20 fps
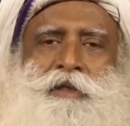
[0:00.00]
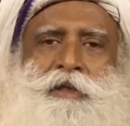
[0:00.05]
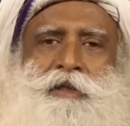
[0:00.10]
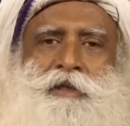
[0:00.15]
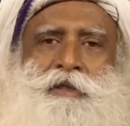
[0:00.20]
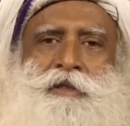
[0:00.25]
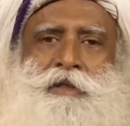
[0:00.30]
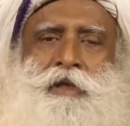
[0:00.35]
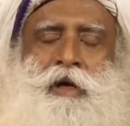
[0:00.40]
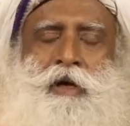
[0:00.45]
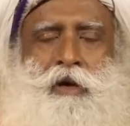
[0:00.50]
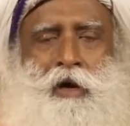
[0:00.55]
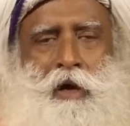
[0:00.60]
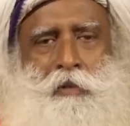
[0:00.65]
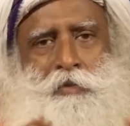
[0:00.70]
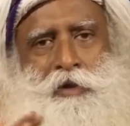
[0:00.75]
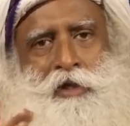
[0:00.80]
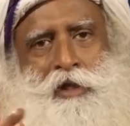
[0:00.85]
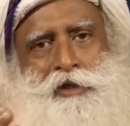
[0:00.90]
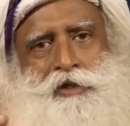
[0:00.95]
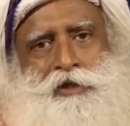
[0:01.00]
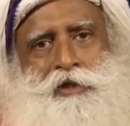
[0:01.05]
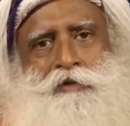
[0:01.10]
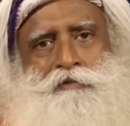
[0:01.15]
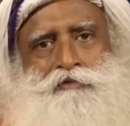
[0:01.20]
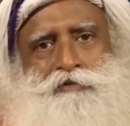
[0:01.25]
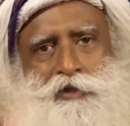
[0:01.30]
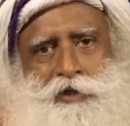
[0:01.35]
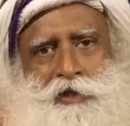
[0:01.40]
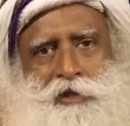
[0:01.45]
is a combination
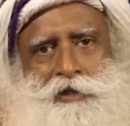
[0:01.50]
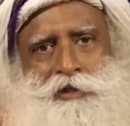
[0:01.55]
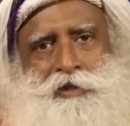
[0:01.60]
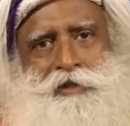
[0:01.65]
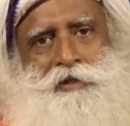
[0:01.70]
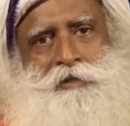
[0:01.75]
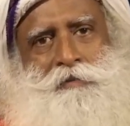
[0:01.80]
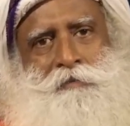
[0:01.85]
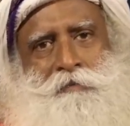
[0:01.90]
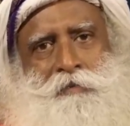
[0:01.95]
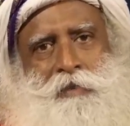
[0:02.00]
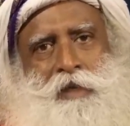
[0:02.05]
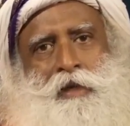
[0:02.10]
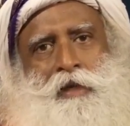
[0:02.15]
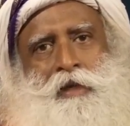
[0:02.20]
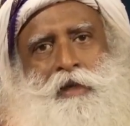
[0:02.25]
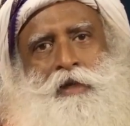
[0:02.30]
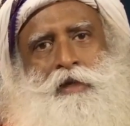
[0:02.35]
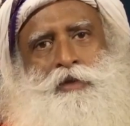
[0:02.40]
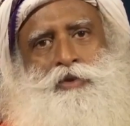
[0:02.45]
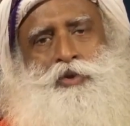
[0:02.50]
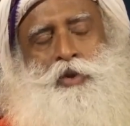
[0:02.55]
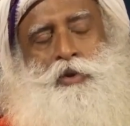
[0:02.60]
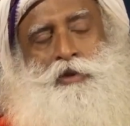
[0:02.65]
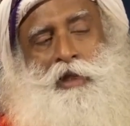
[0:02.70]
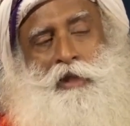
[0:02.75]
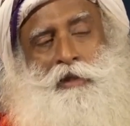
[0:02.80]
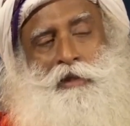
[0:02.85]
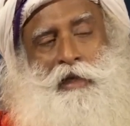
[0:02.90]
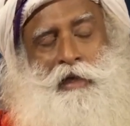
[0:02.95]
of trees so
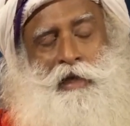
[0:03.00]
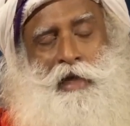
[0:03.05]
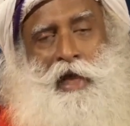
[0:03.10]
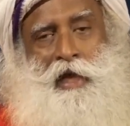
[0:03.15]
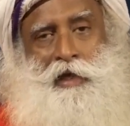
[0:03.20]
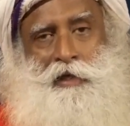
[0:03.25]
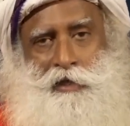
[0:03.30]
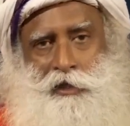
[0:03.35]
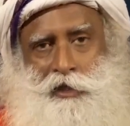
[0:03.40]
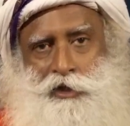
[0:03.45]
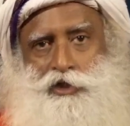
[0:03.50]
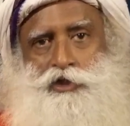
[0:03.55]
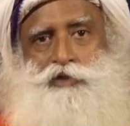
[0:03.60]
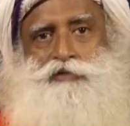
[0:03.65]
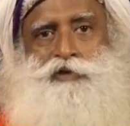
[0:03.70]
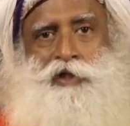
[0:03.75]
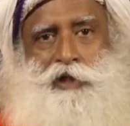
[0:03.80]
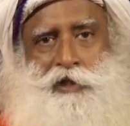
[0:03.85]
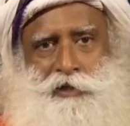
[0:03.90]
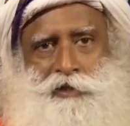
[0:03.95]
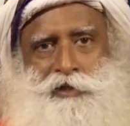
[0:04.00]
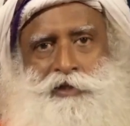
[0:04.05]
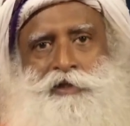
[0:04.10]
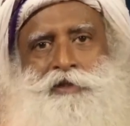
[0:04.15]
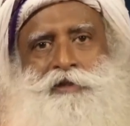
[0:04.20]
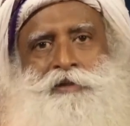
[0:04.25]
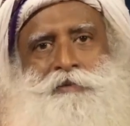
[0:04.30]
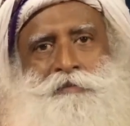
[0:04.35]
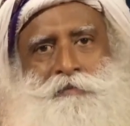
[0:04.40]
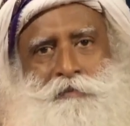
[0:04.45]
that the land
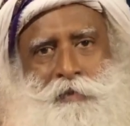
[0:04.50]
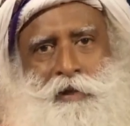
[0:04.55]
rejuvenates.